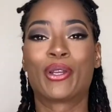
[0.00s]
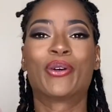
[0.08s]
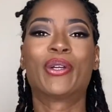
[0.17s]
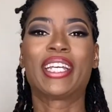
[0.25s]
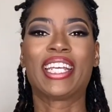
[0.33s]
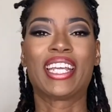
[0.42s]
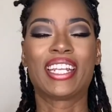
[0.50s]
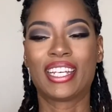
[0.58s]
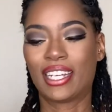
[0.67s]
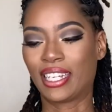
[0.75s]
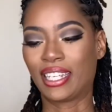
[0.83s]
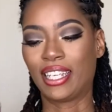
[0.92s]
gonna go in
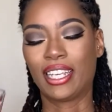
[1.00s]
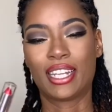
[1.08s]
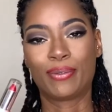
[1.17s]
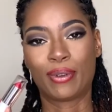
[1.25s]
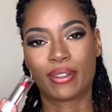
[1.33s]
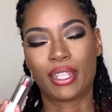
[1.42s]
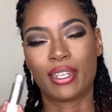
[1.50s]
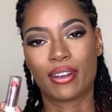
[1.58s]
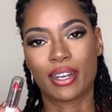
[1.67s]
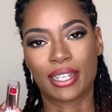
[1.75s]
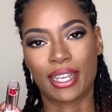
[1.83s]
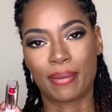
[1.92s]
again with the
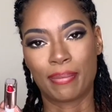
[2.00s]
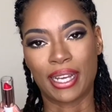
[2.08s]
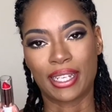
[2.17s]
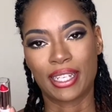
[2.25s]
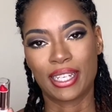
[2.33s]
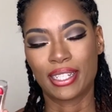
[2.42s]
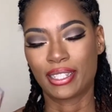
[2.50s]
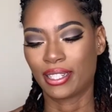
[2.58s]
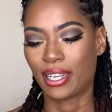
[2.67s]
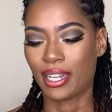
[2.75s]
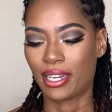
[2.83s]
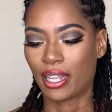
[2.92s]
RK by Kiss,
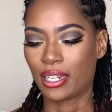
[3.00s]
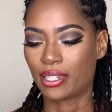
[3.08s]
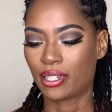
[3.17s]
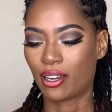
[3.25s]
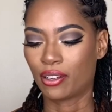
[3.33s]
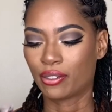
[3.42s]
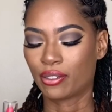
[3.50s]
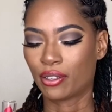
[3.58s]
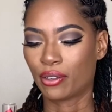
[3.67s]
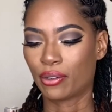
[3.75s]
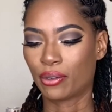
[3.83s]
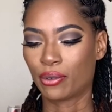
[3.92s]
and it's
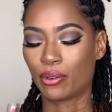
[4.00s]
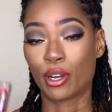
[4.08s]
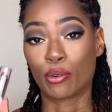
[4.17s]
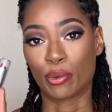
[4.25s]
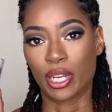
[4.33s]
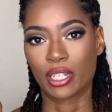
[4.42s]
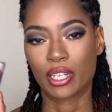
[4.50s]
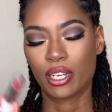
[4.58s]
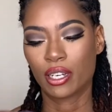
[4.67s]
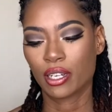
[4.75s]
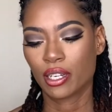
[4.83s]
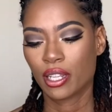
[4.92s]
also a red
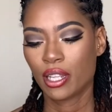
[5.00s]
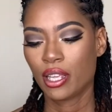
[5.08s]
color,